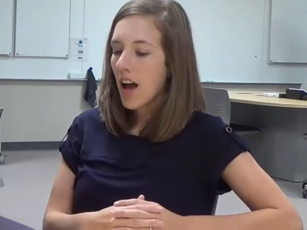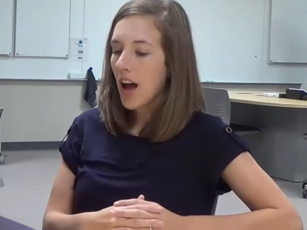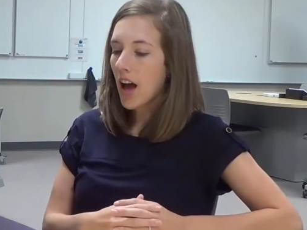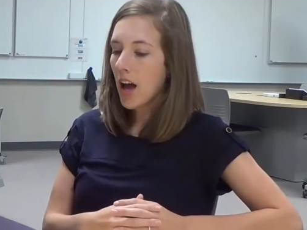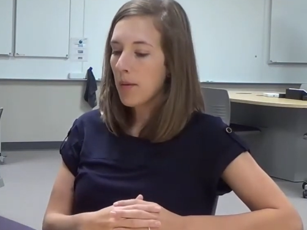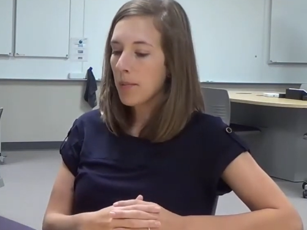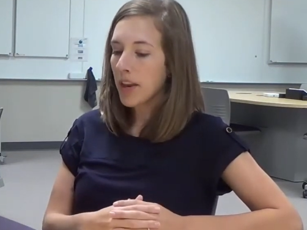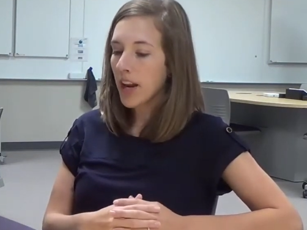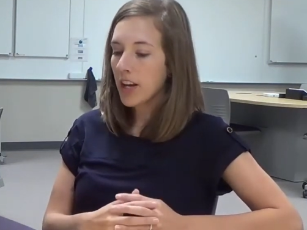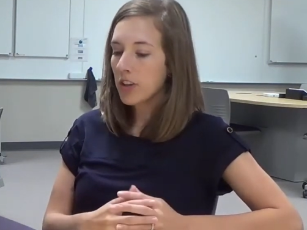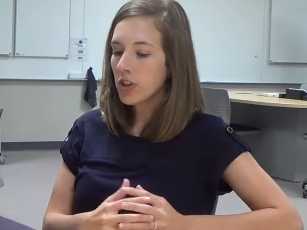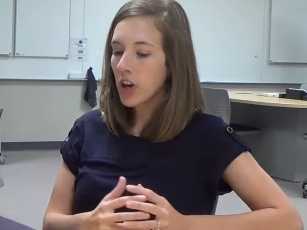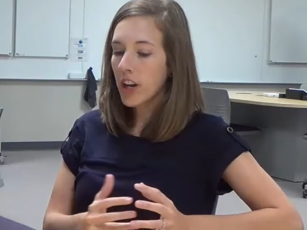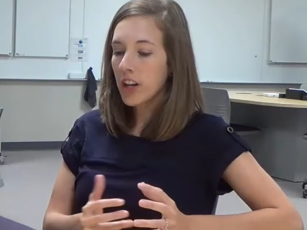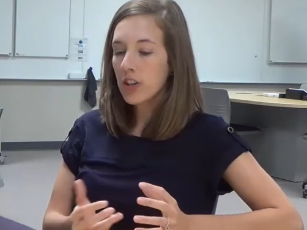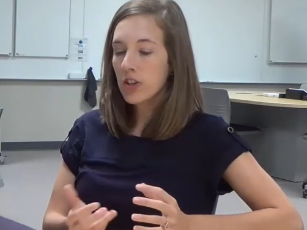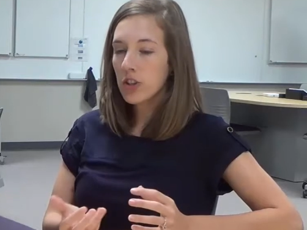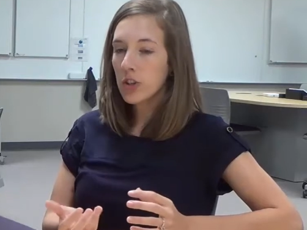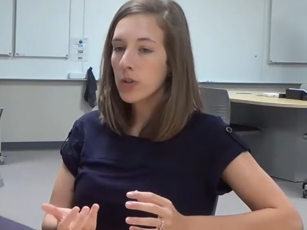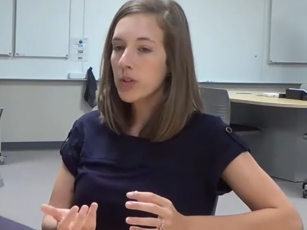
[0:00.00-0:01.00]
And I try
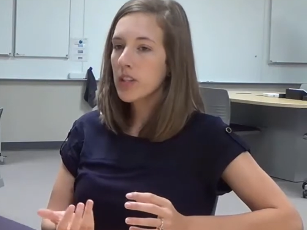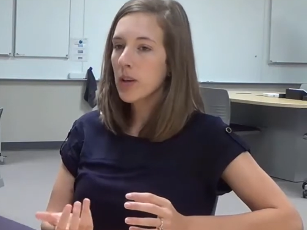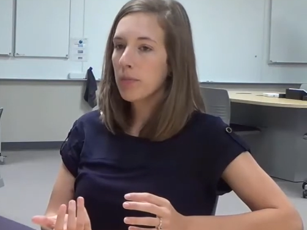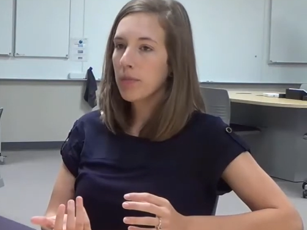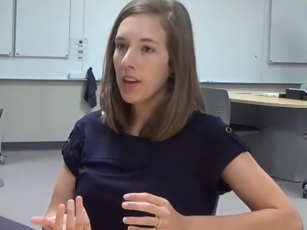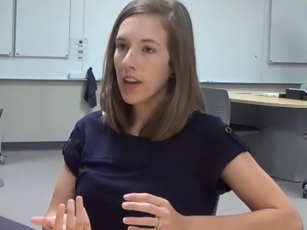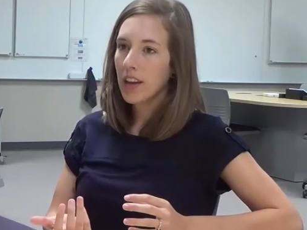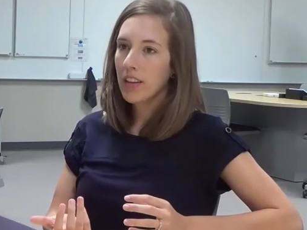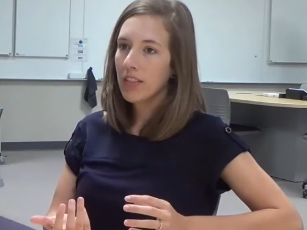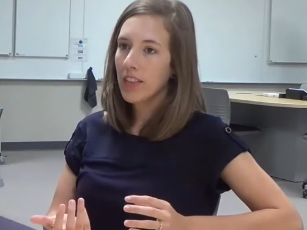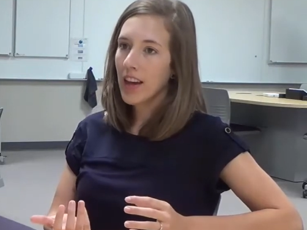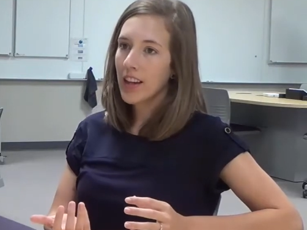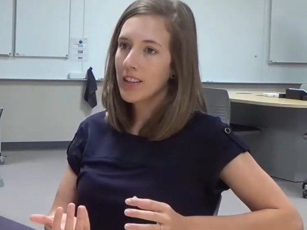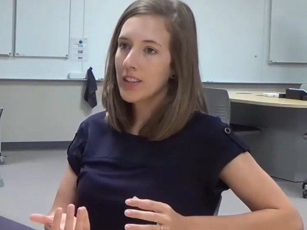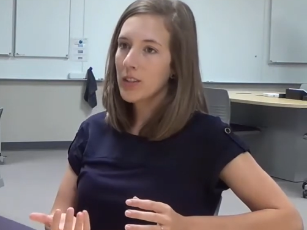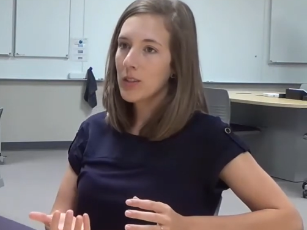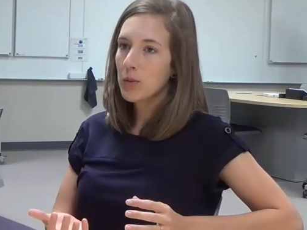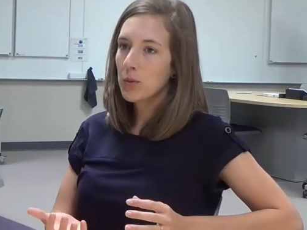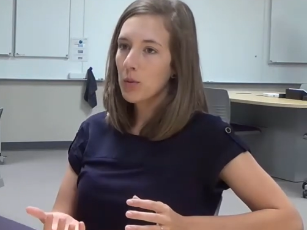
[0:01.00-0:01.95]
to choose something that